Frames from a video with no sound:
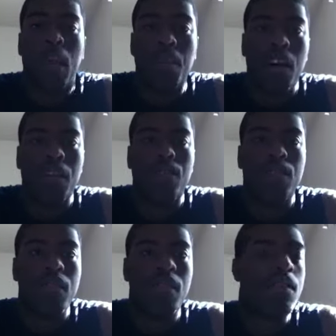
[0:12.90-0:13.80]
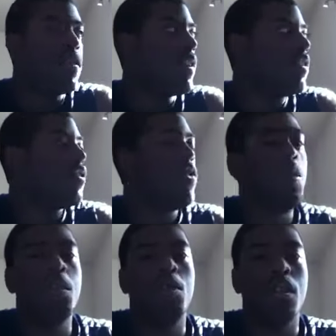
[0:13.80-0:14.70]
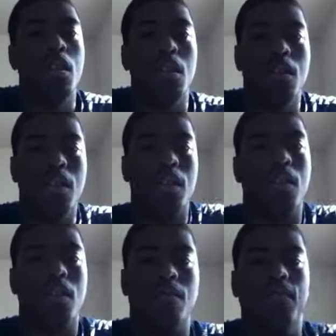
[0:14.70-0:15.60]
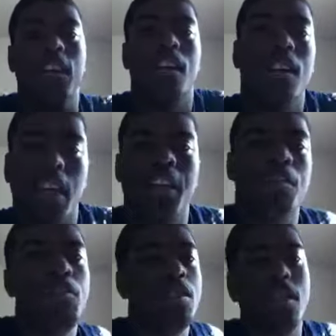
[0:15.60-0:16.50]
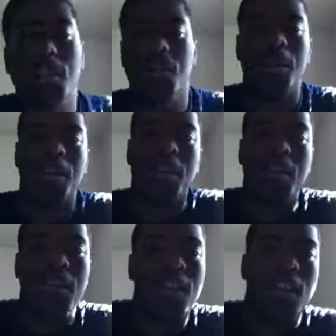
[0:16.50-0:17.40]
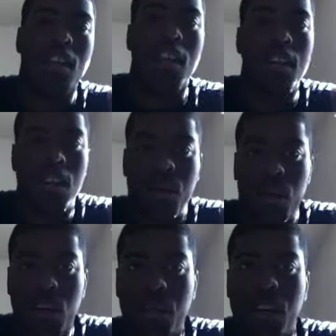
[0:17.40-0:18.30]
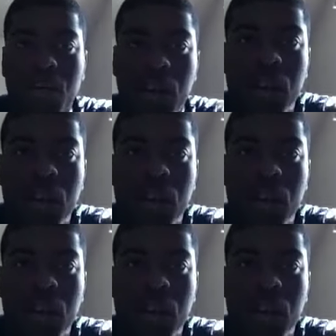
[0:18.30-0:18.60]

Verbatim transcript: about. It's because of how a stupid window. It's this fucking glare and shit. Anyway, yeah, I've already made